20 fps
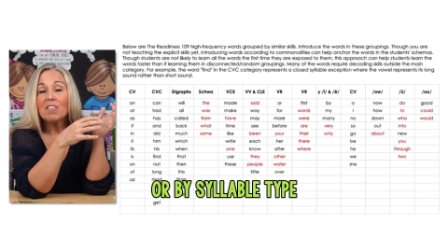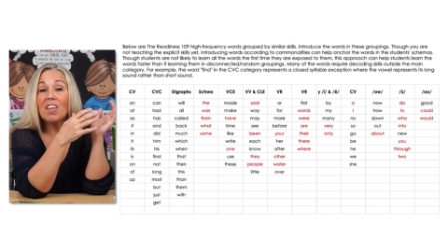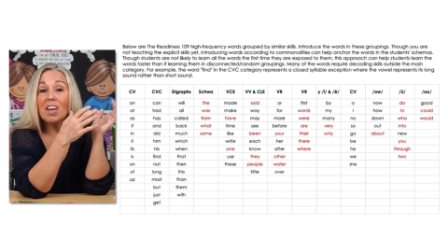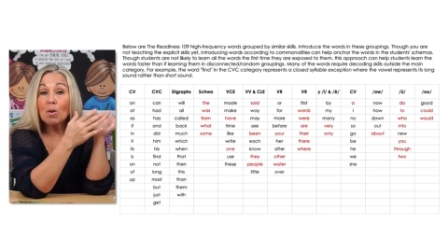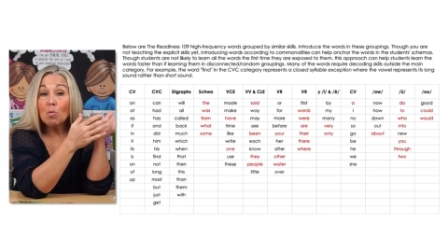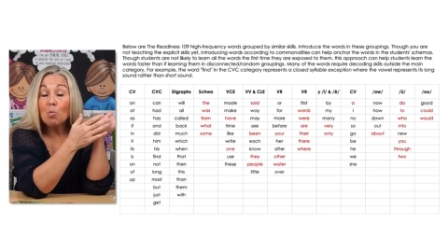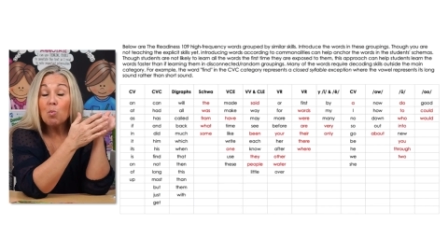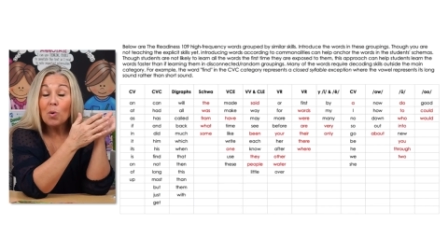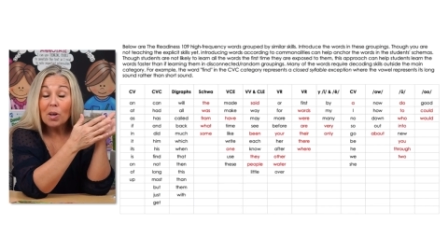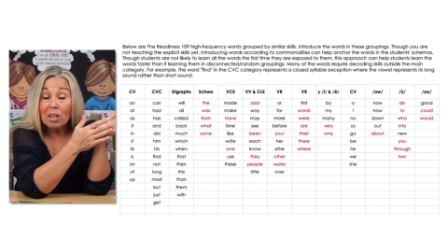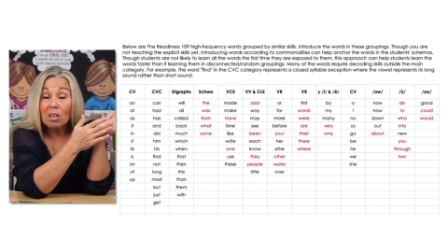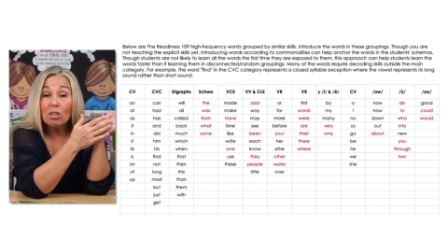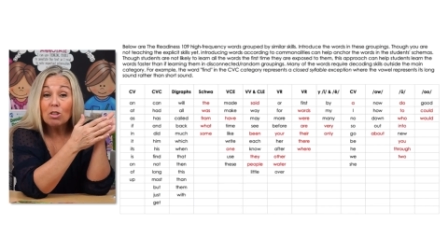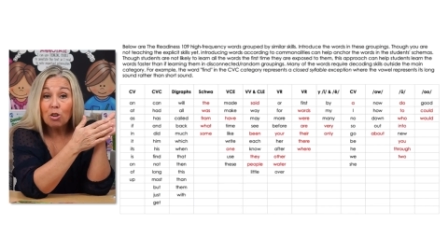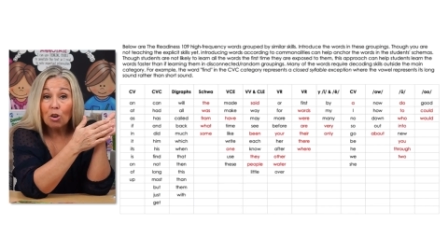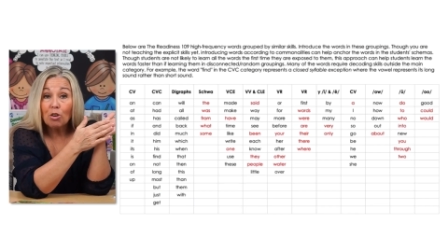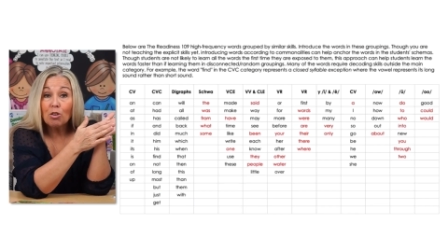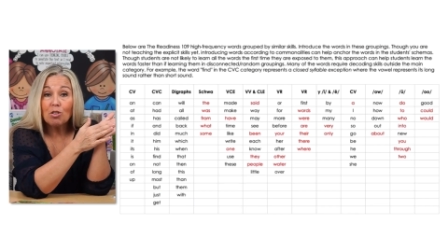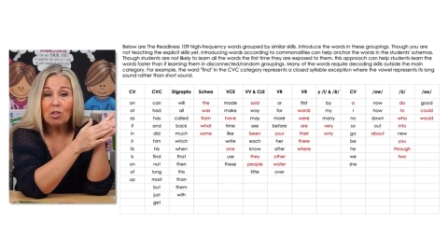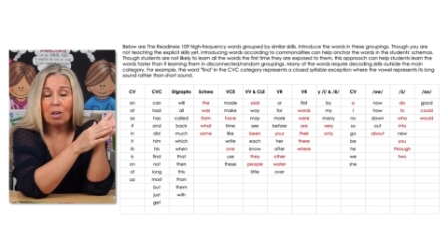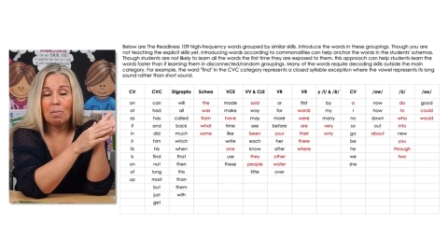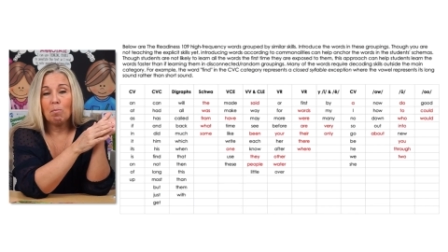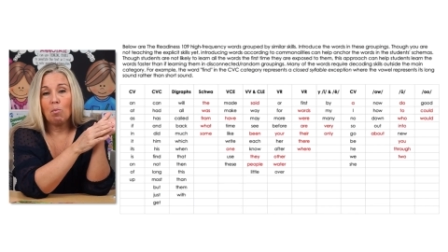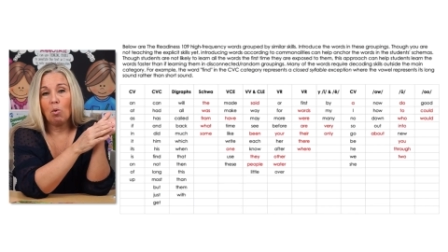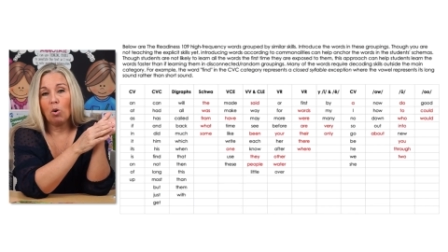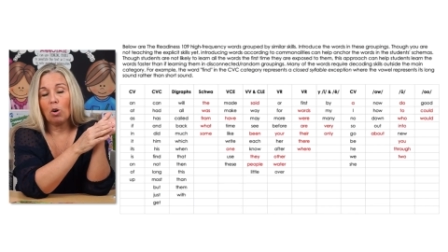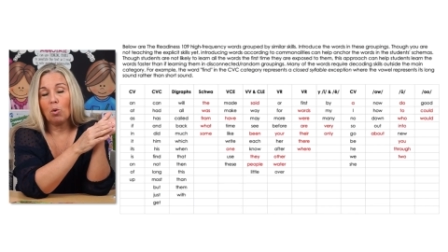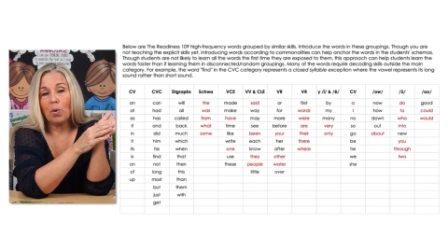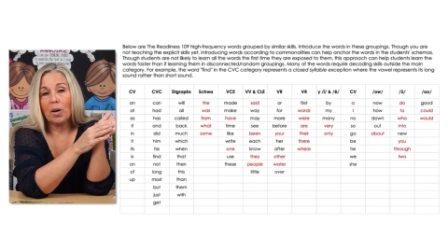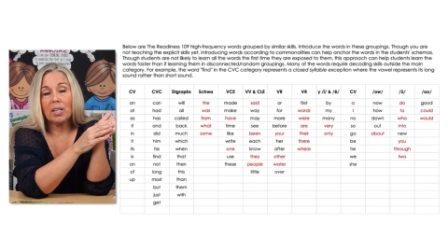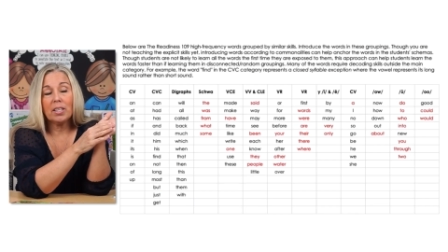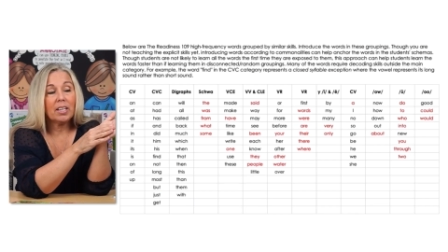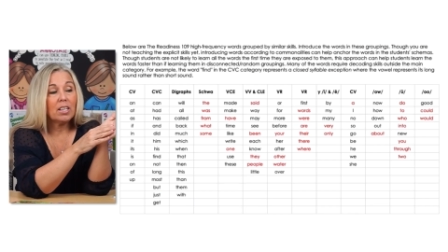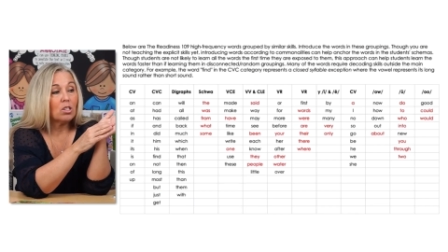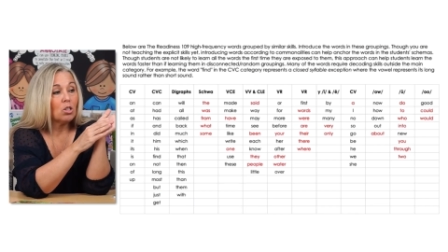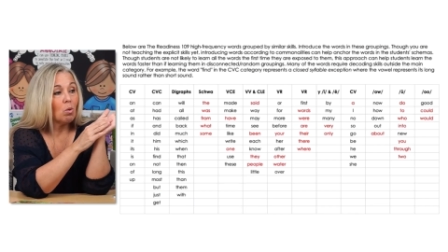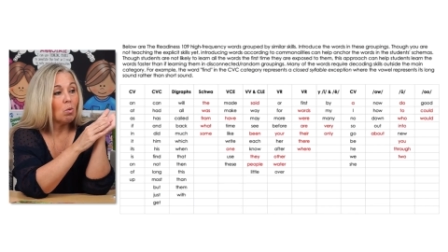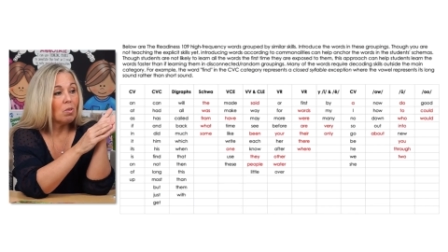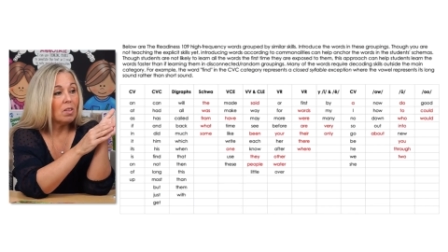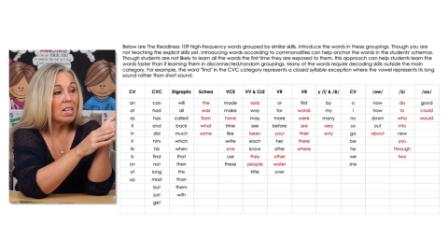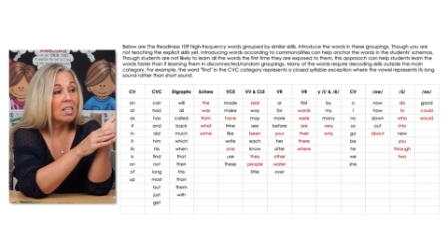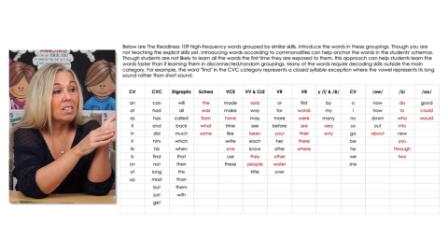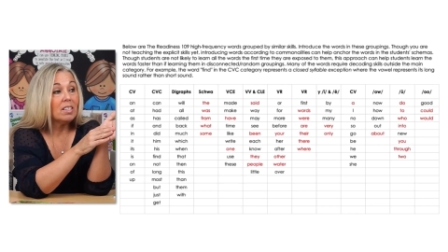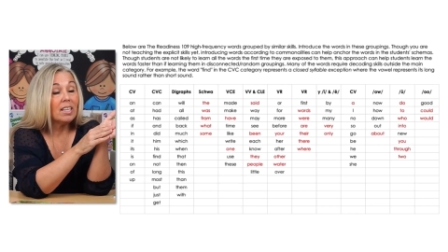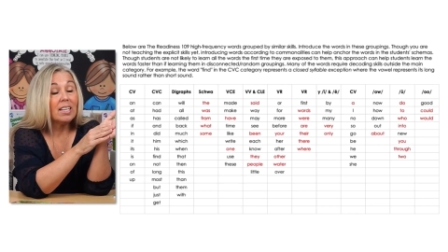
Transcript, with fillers: They will learn them more quickly. So this